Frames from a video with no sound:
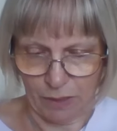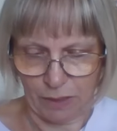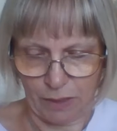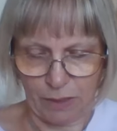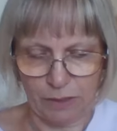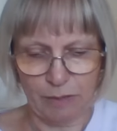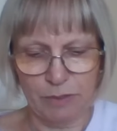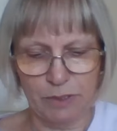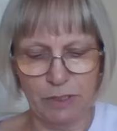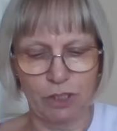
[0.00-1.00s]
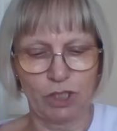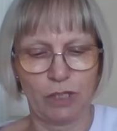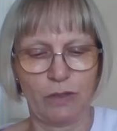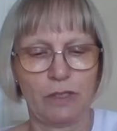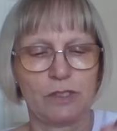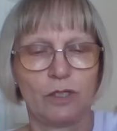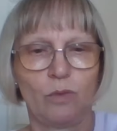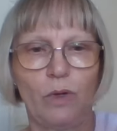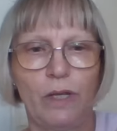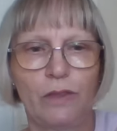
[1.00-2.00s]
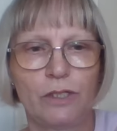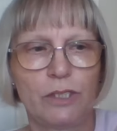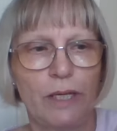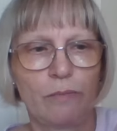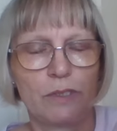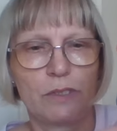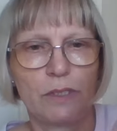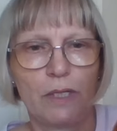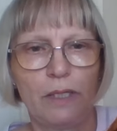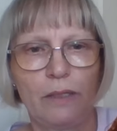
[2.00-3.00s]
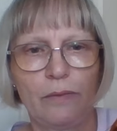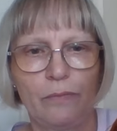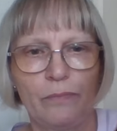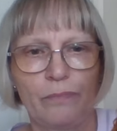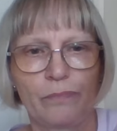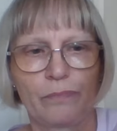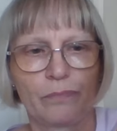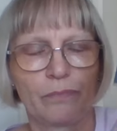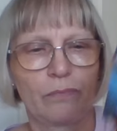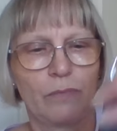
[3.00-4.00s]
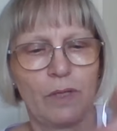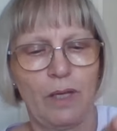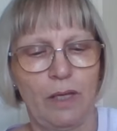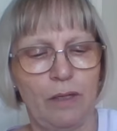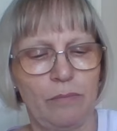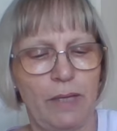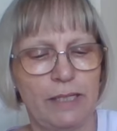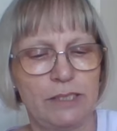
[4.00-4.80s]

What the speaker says: And I'm stitching this with DMC. I